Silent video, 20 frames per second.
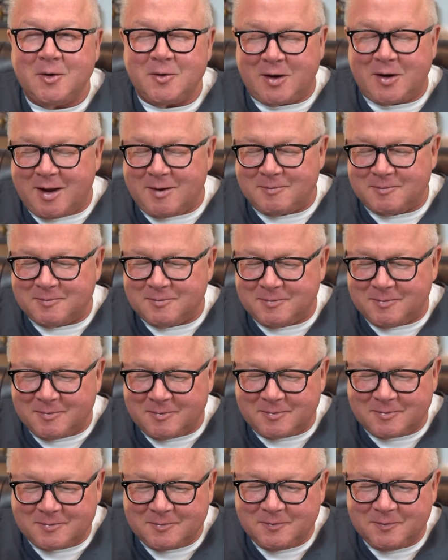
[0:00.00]
okay.
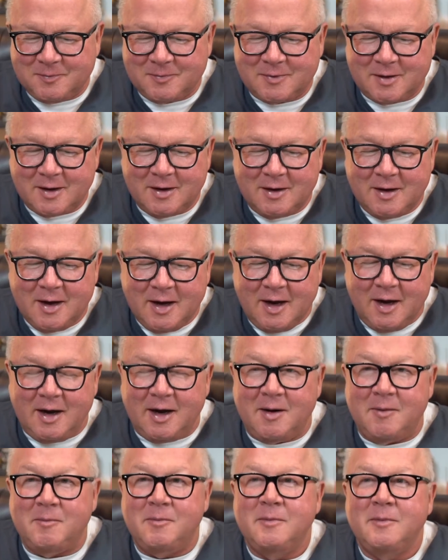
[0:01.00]

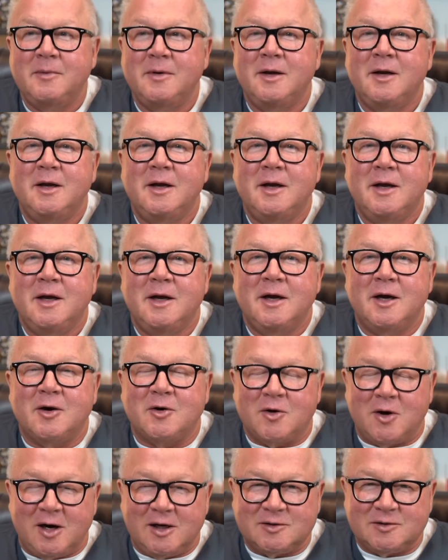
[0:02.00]
Um,
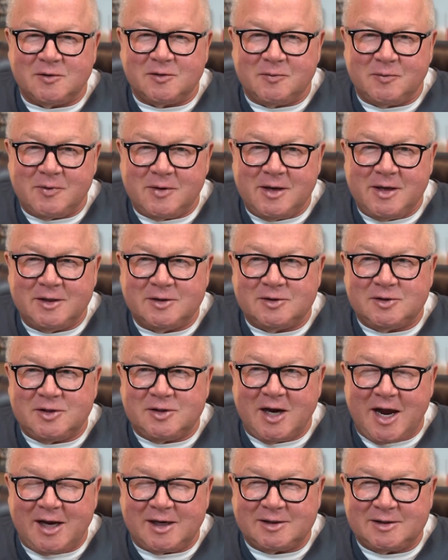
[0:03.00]
across from me is
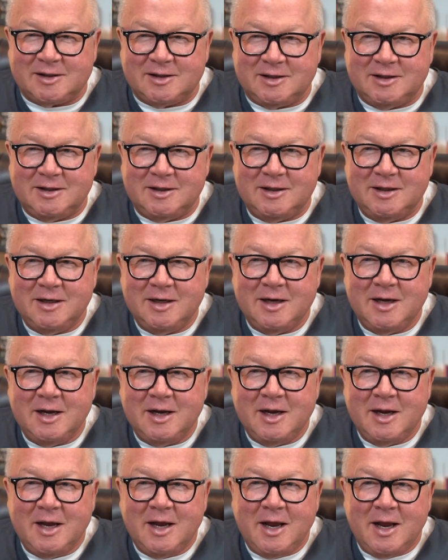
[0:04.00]
Jackson,
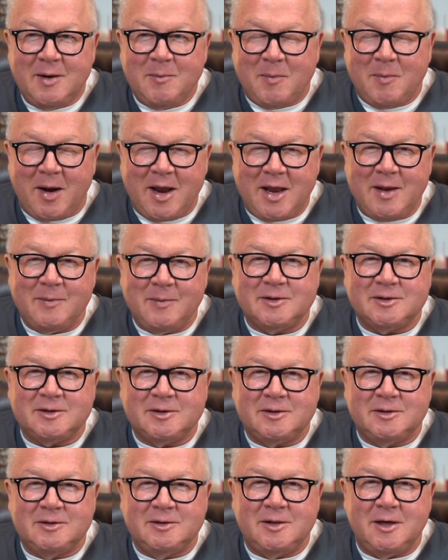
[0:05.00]
and by him is
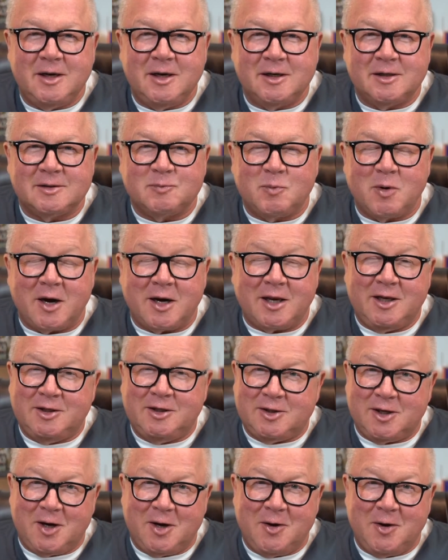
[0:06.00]
is Brecky
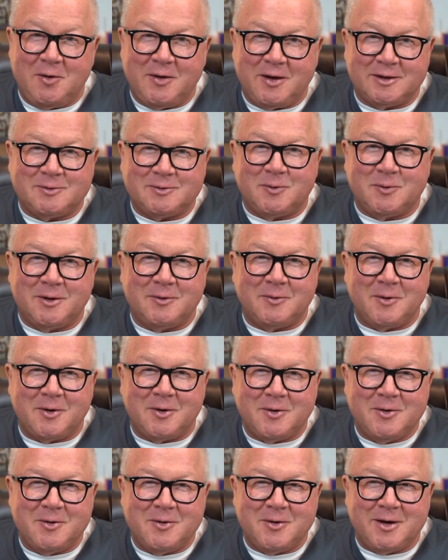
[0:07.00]
Joe. That's what, her
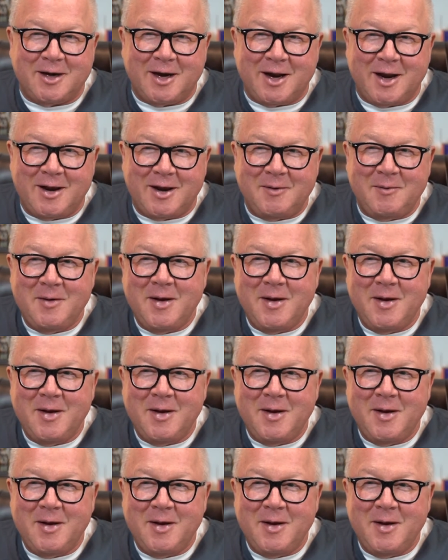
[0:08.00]
new name.